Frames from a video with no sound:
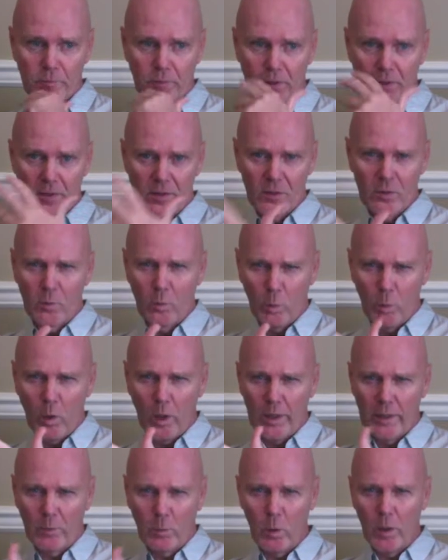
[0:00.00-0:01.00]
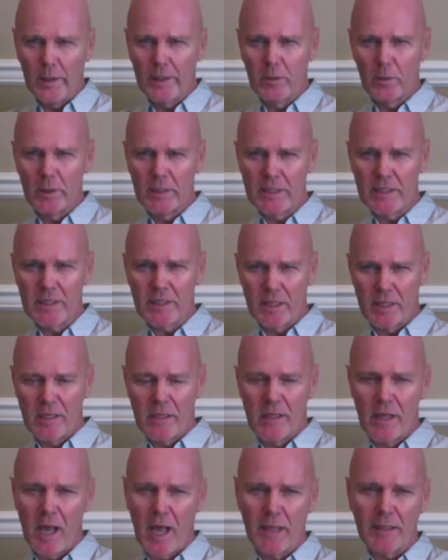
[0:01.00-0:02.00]
So why do I say
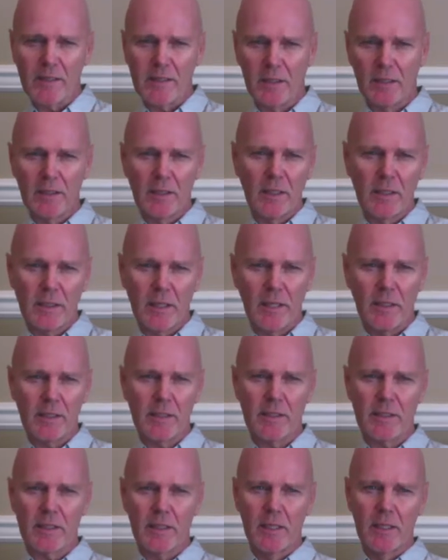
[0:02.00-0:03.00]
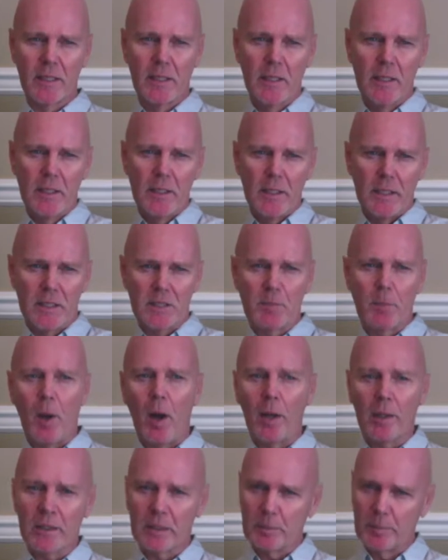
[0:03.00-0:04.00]
that? It's
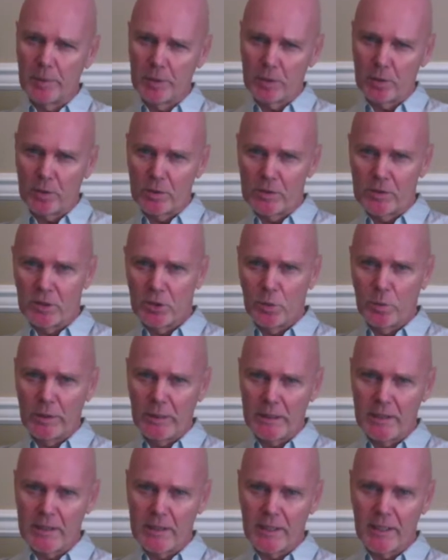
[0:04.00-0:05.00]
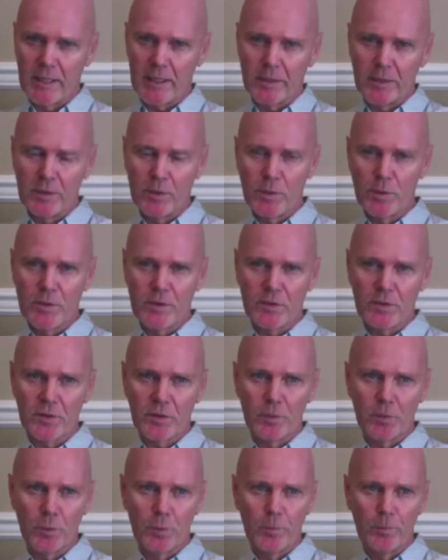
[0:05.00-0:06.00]
partly because you need to get used
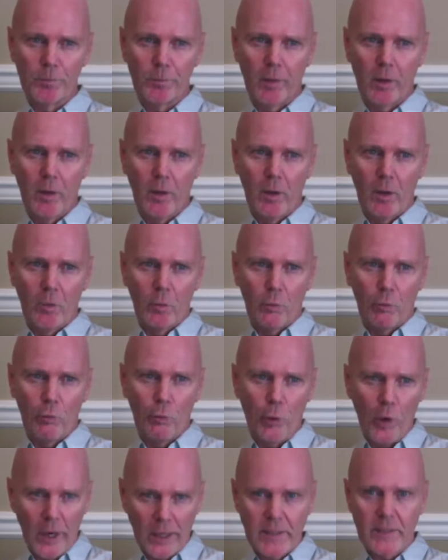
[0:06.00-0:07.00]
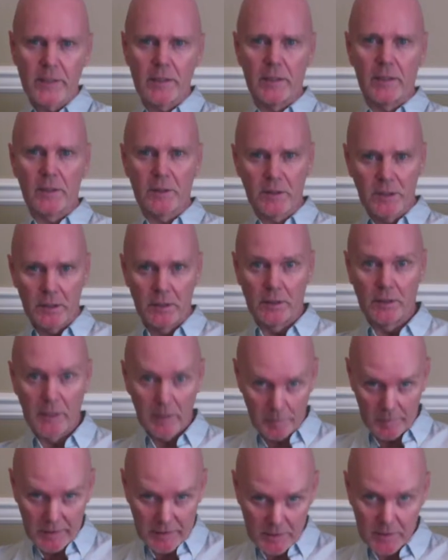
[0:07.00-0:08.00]
to writing to
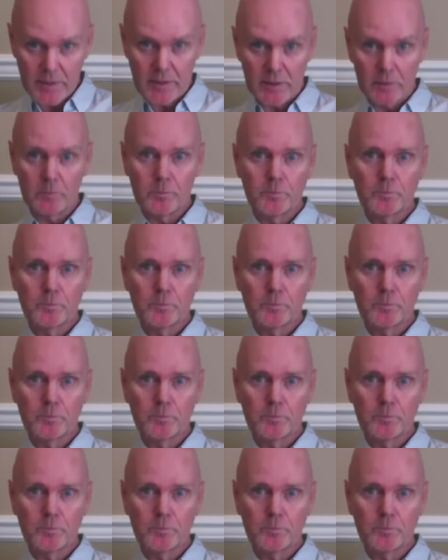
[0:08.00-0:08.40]
limits.